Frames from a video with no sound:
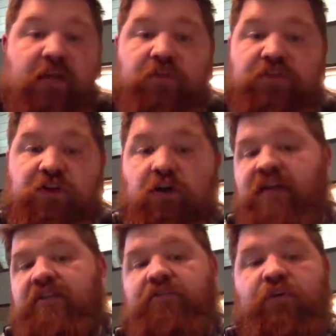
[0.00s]
There's all
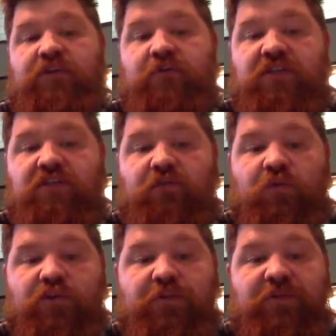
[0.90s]
kinds of resources for
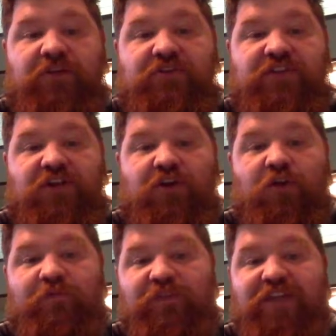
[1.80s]
worship leaders there, and
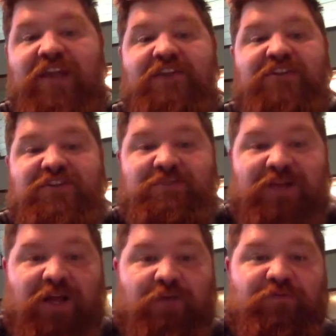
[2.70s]
hopefully this has been
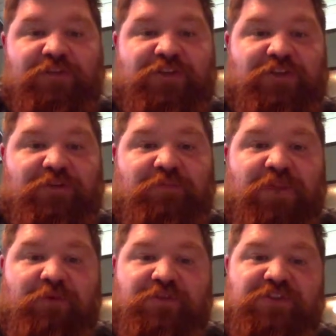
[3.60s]
helpful to you.
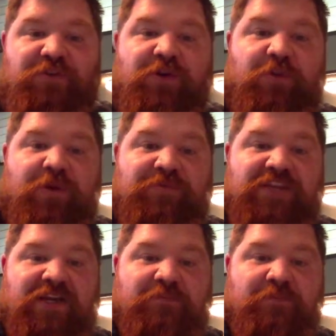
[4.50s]
We'll see you on the website.